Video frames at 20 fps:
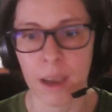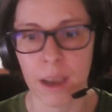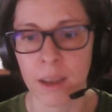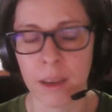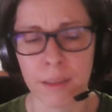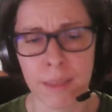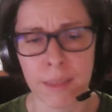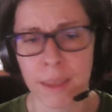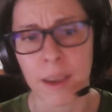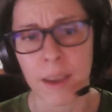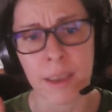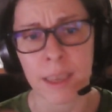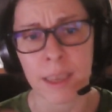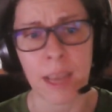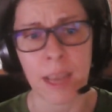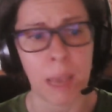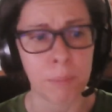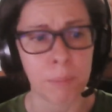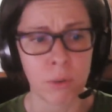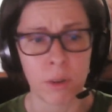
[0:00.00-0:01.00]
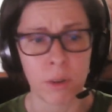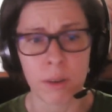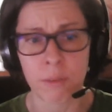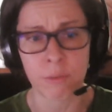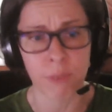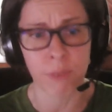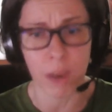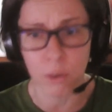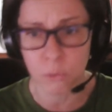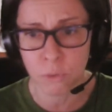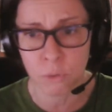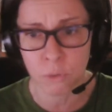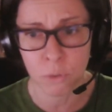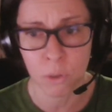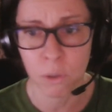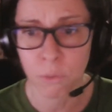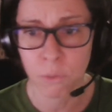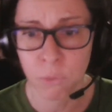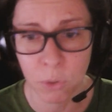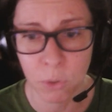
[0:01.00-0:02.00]
and I think I can absolutely vouch
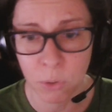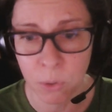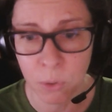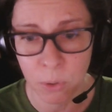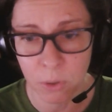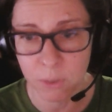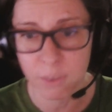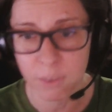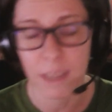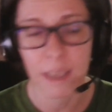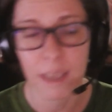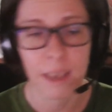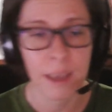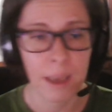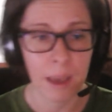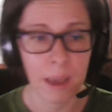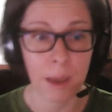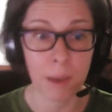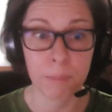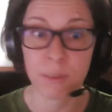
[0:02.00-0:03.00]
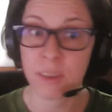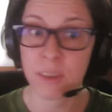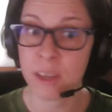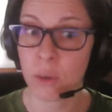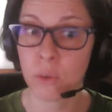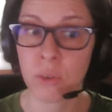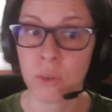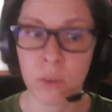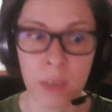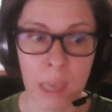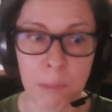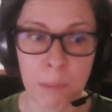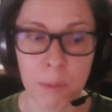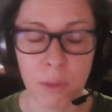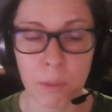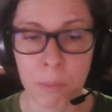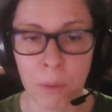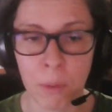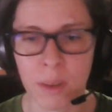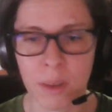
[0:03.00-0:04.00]
for the course. She also came on
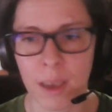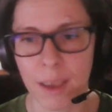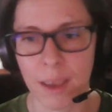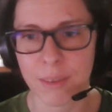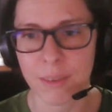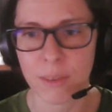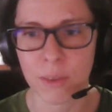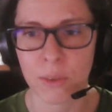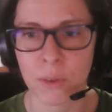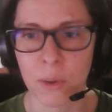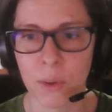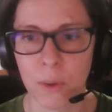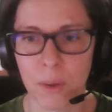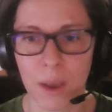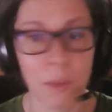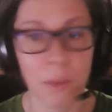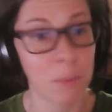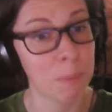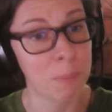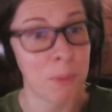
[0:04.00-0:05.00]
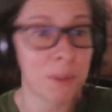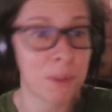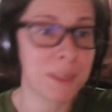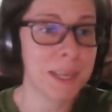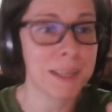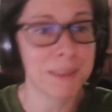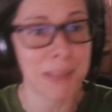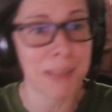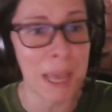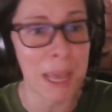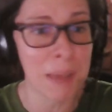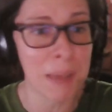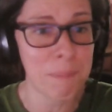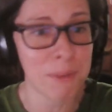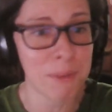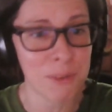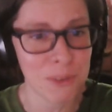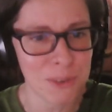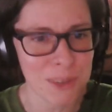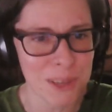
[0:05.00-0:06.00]
the podcast, so I will put that
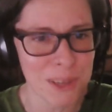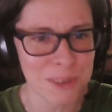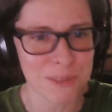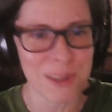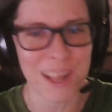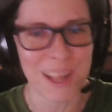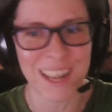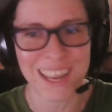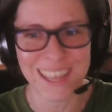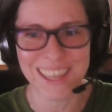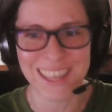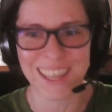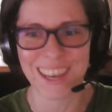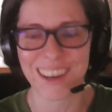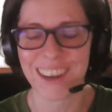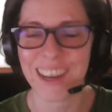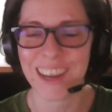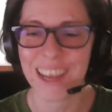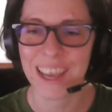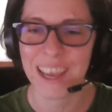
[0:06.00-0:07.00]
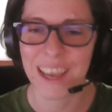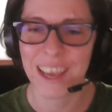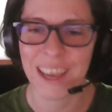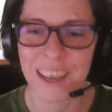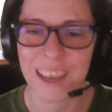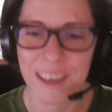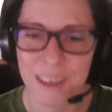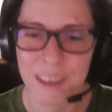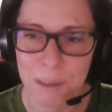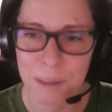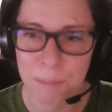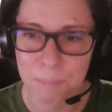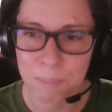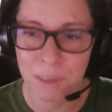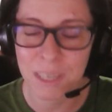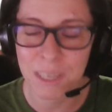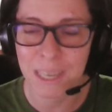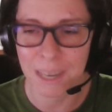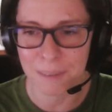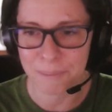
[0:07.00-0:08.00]
episode as well in there.
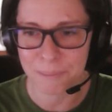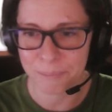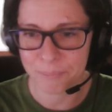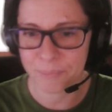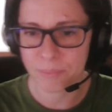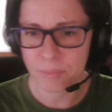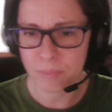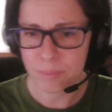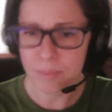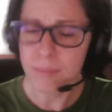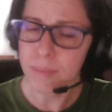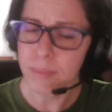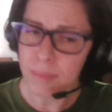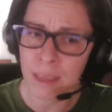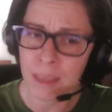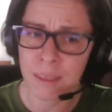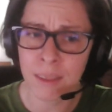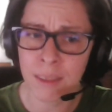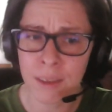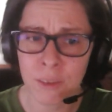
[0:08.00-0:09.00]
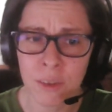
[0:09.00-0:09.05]
But yeah, it's actually